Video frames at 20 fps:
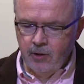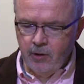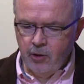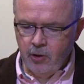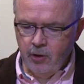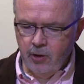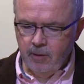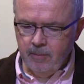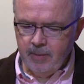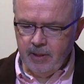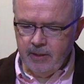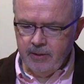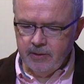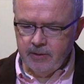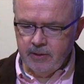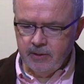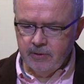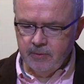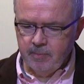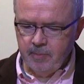
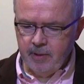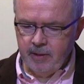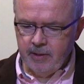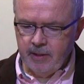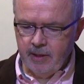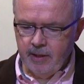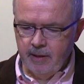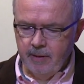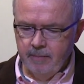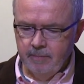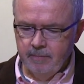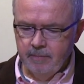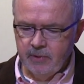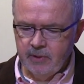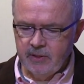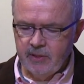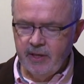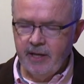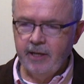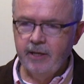Hermes has become
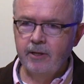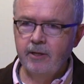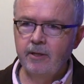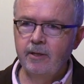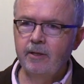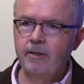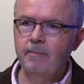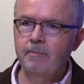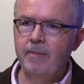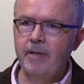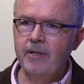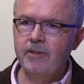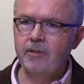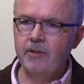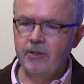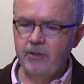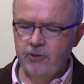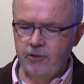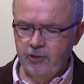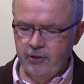secular
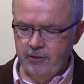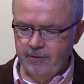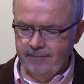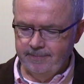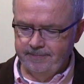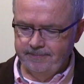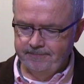messenger,